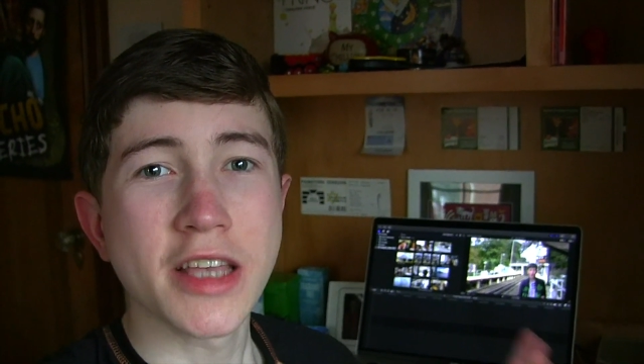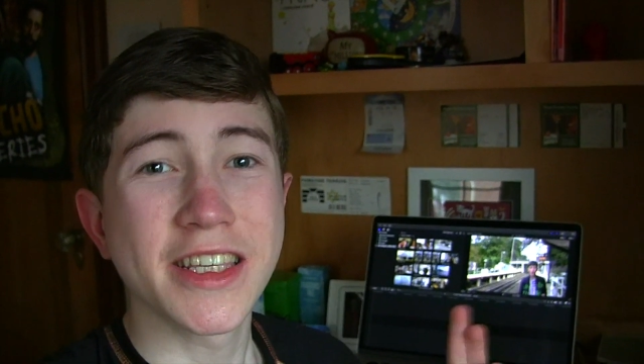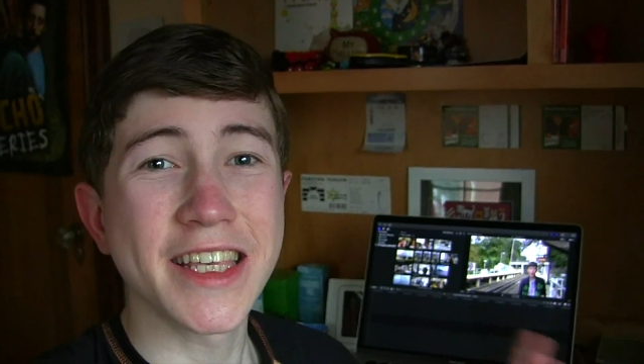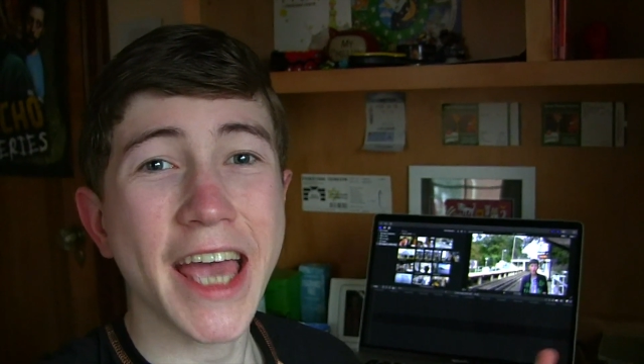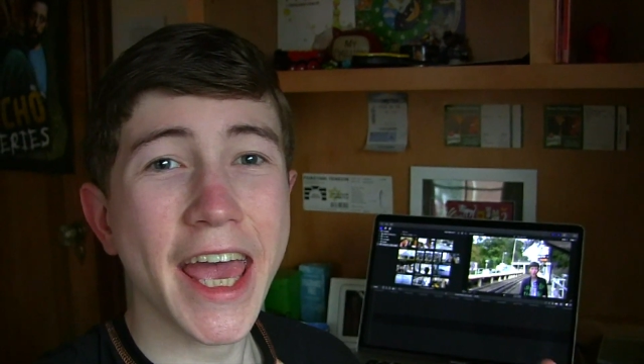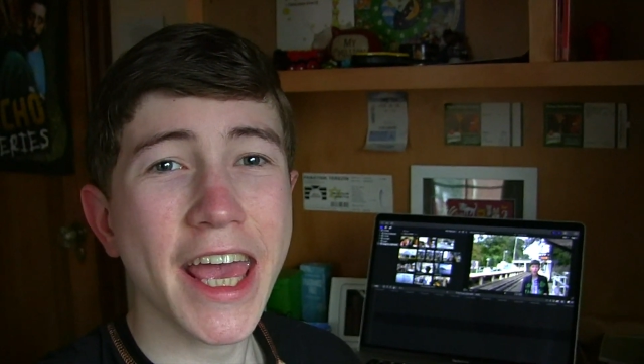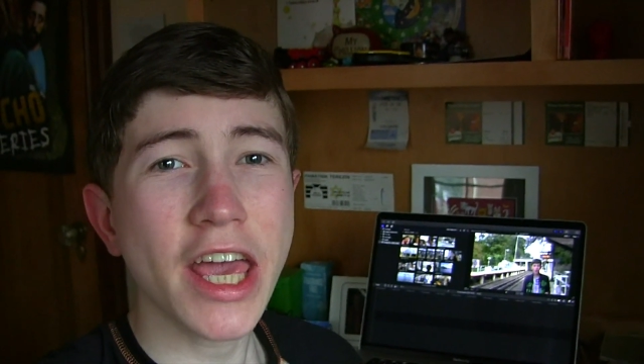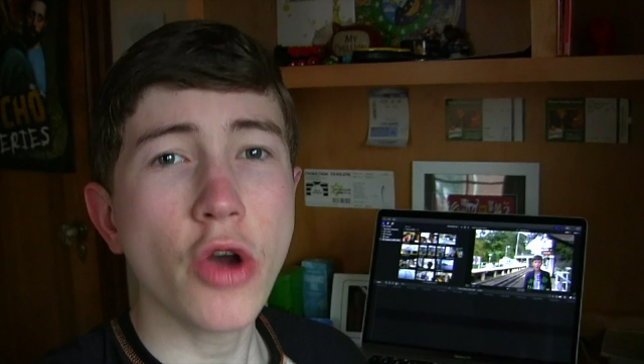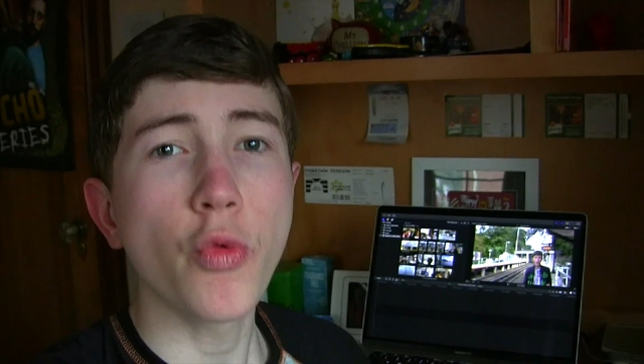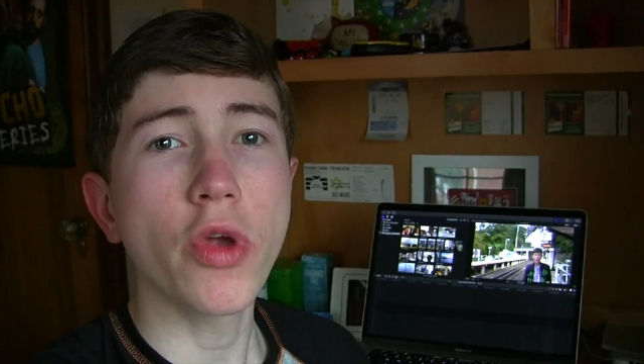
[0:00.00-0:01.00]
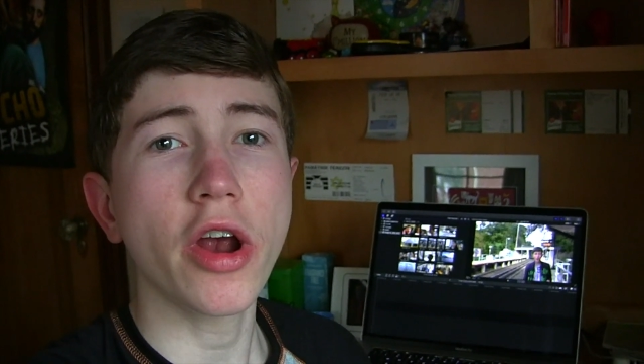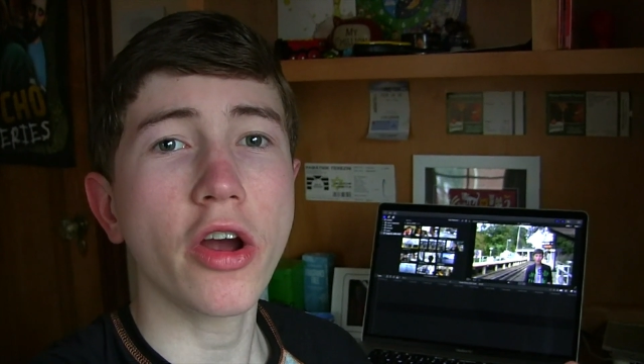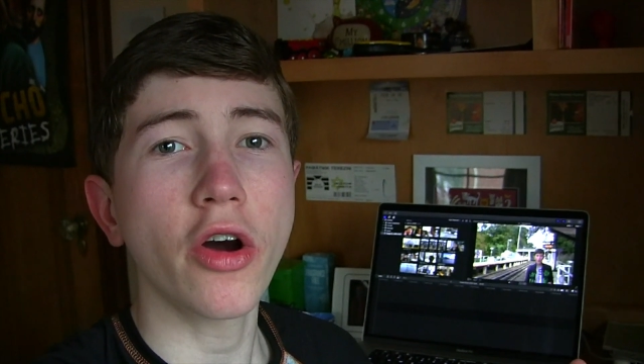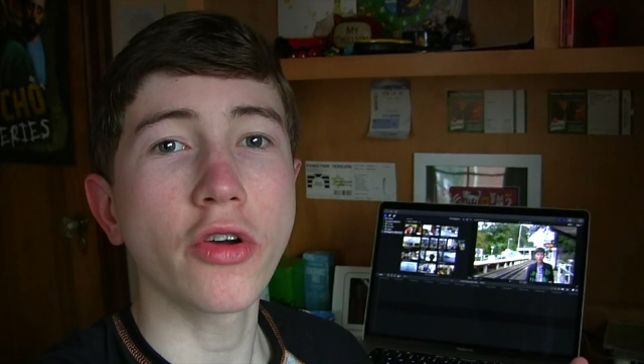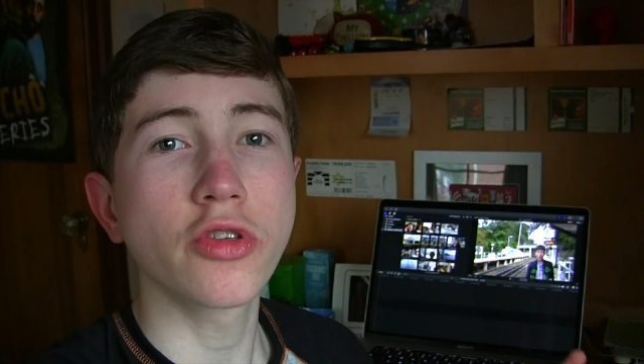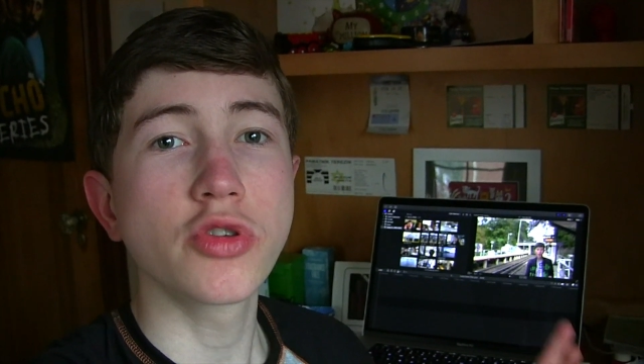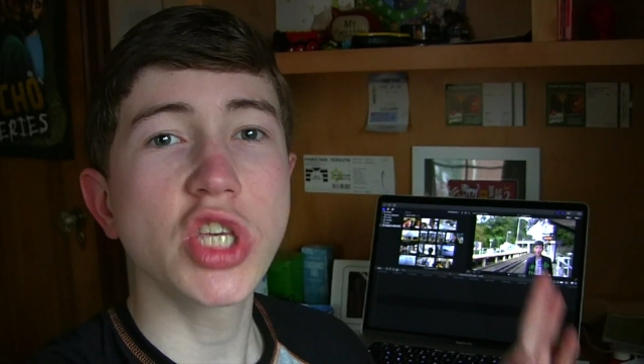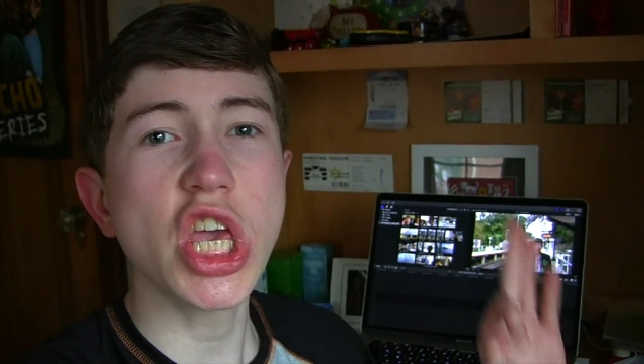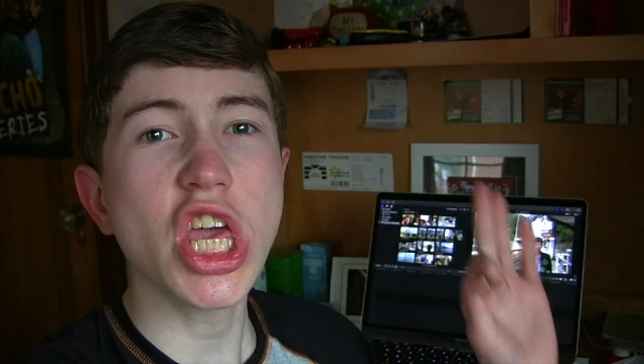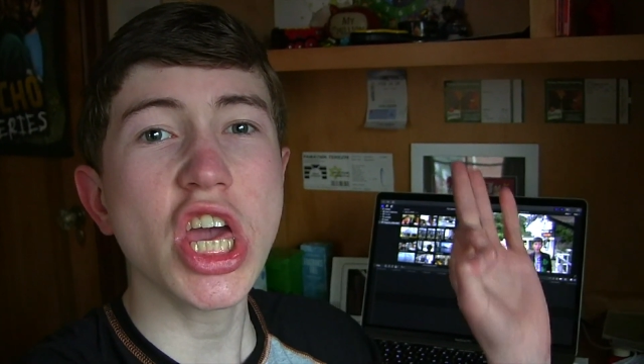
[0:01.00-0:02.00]
Today we are going to
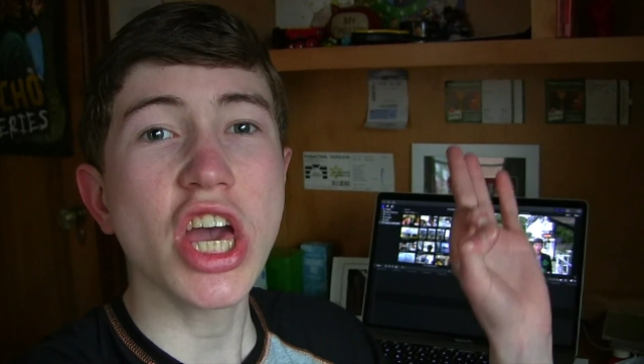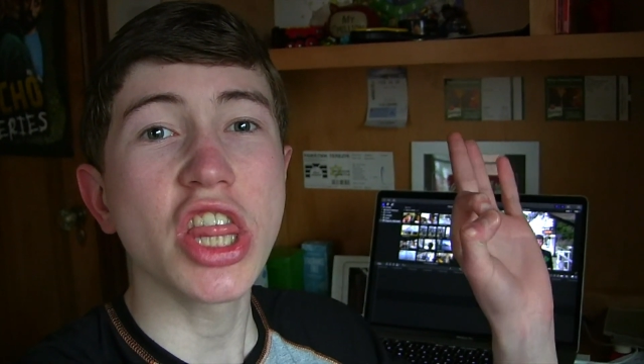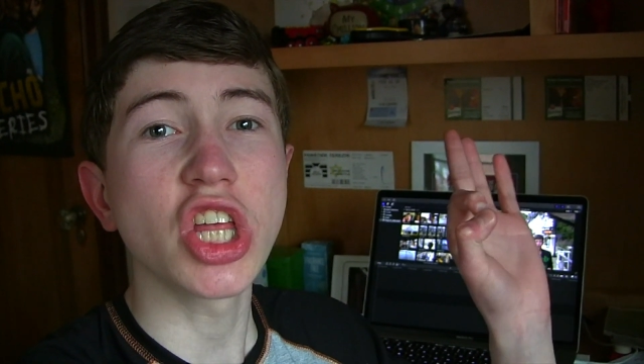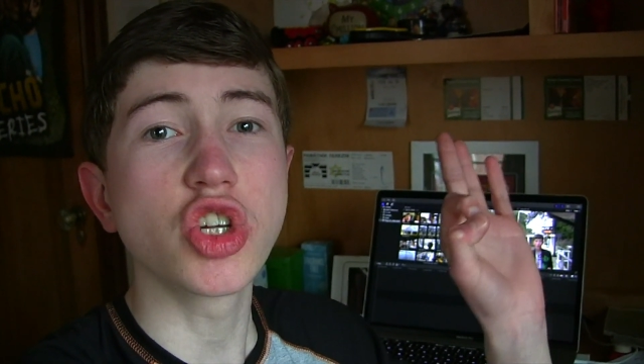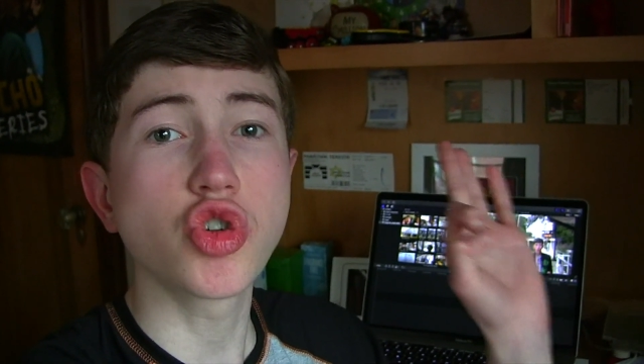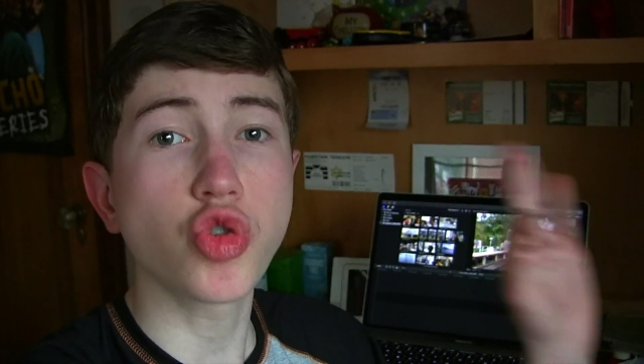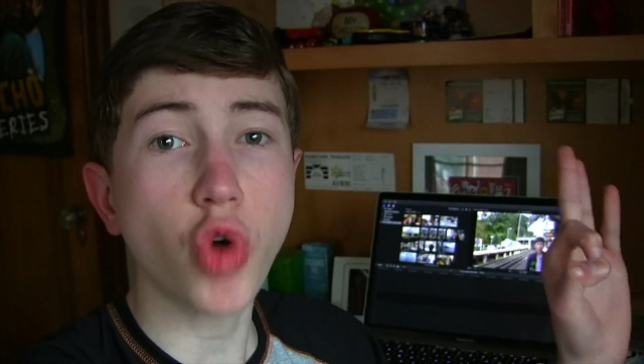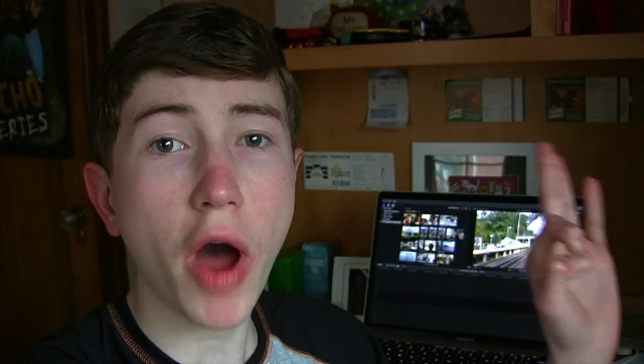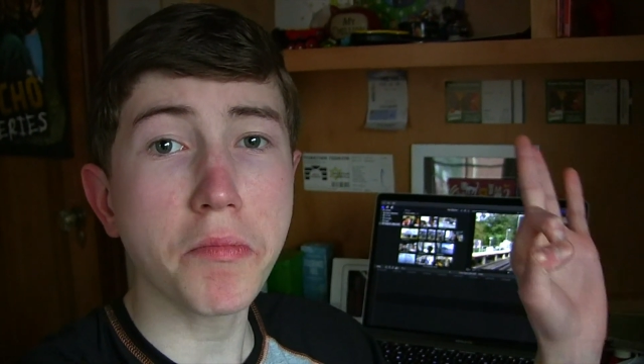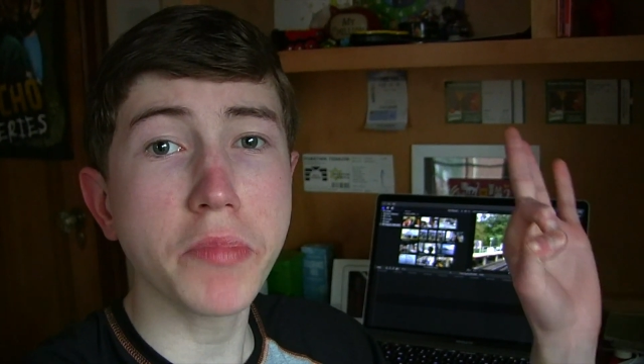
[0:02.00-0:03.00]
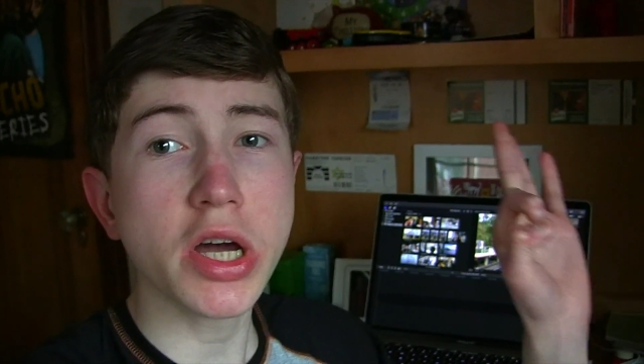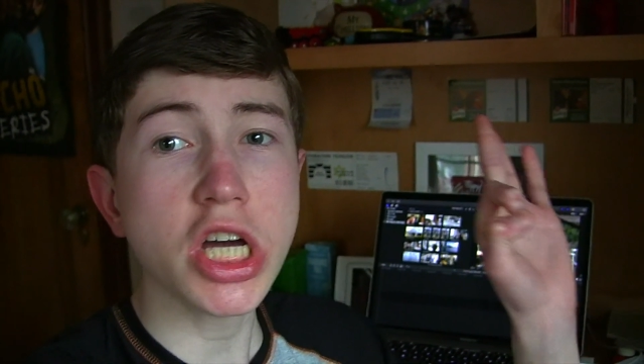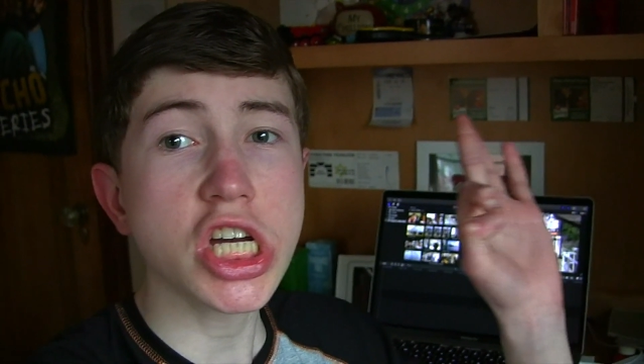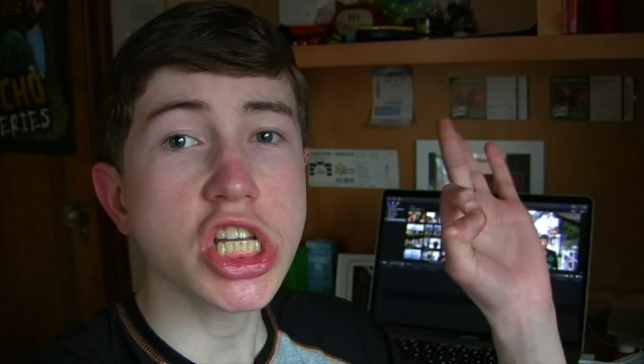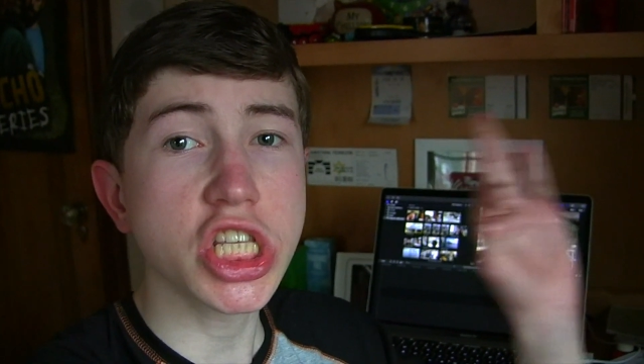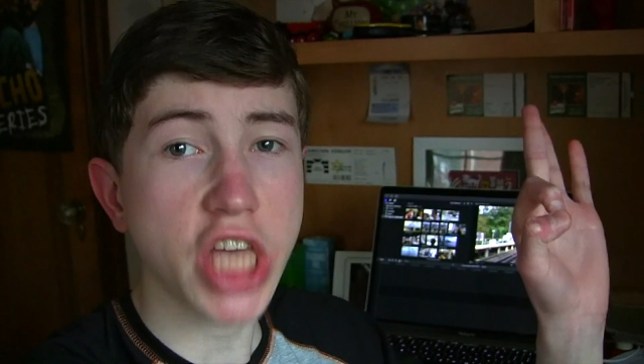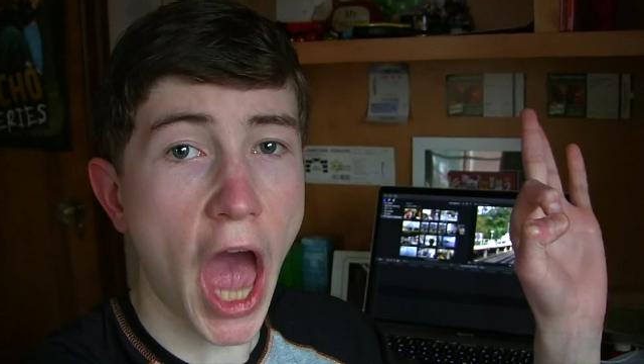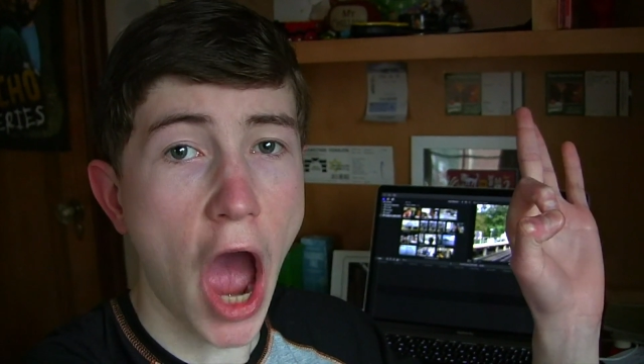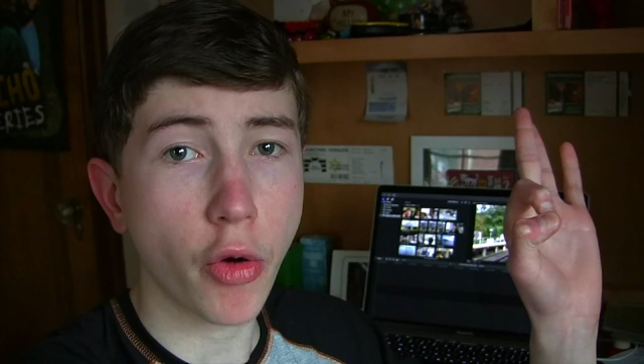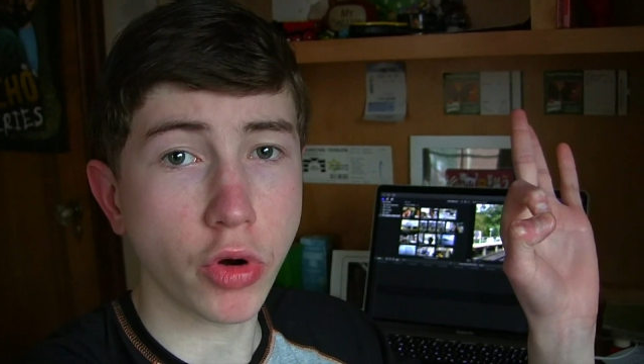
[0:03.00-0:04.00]
see the Trump
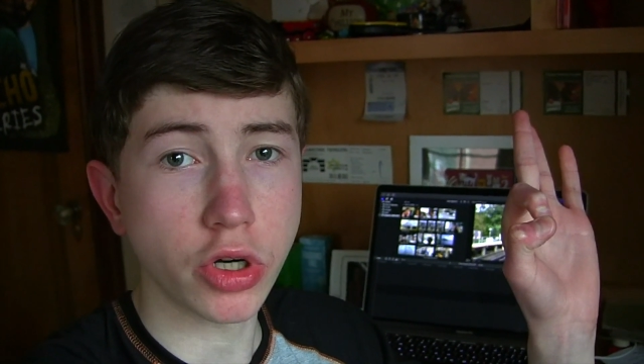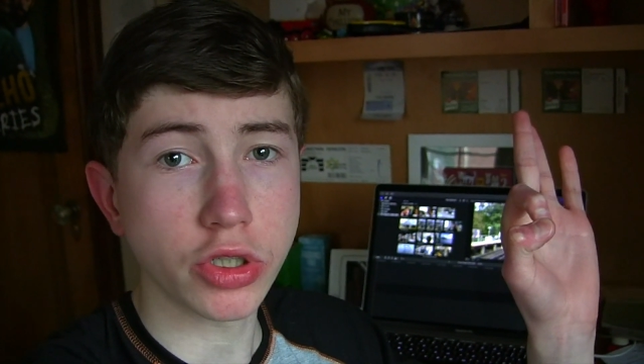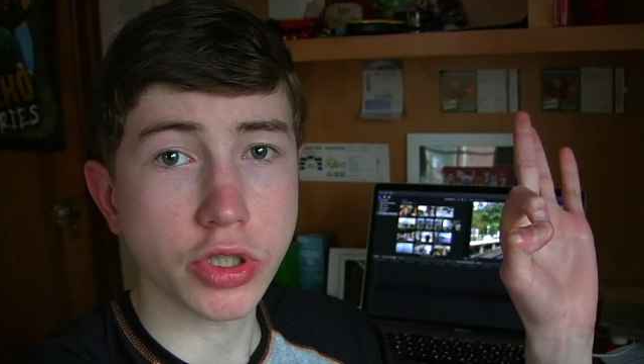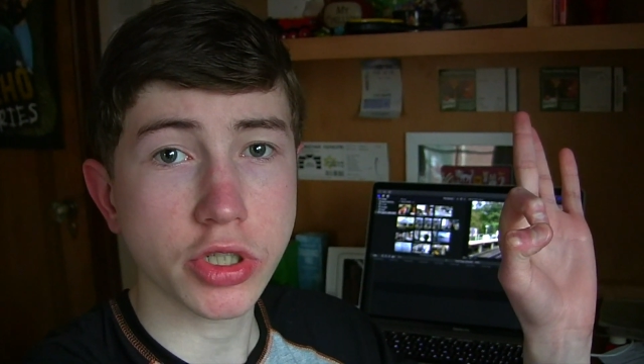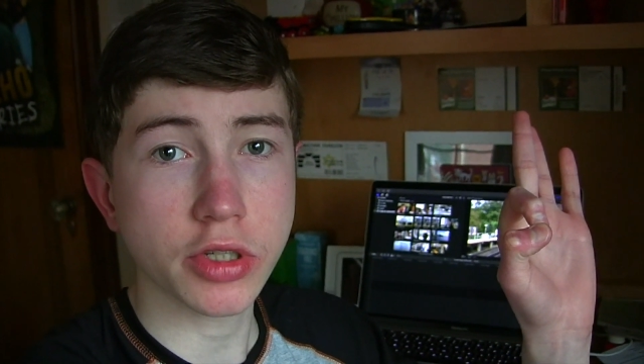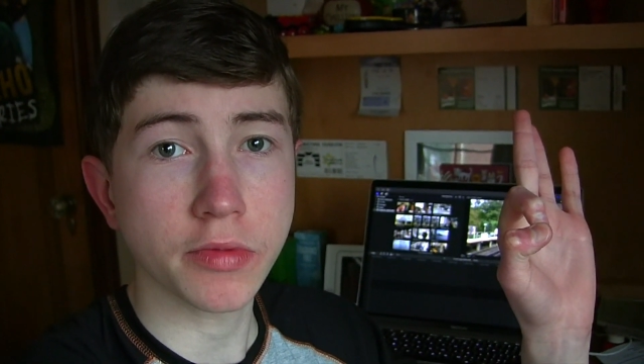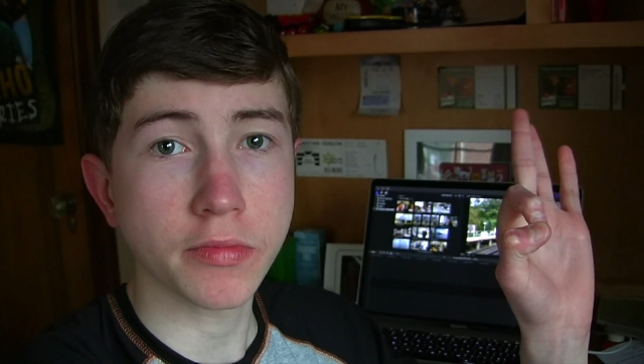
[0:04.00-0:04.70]
Towers.